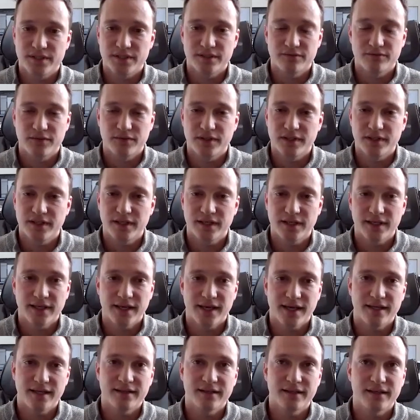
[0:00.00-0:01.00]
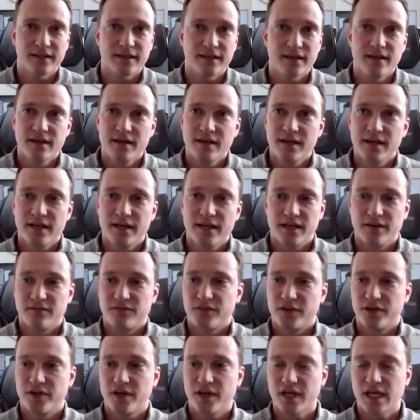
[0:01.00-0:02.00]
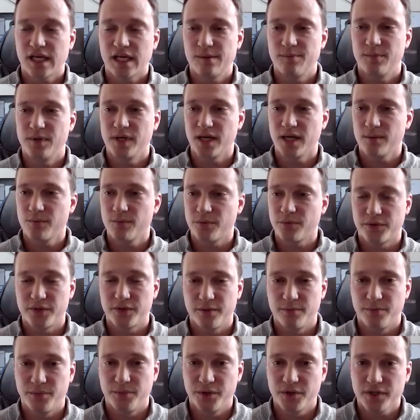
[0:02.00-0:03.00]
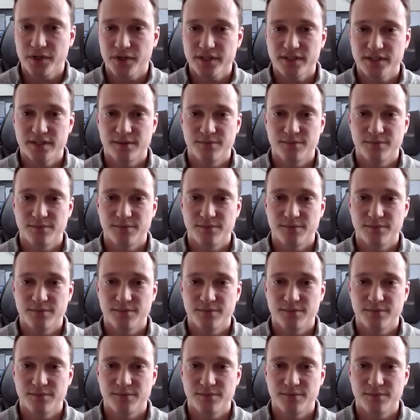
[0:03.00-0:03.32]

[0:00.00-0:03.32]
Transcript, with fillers: And really, again, like if you're not keeping up with your books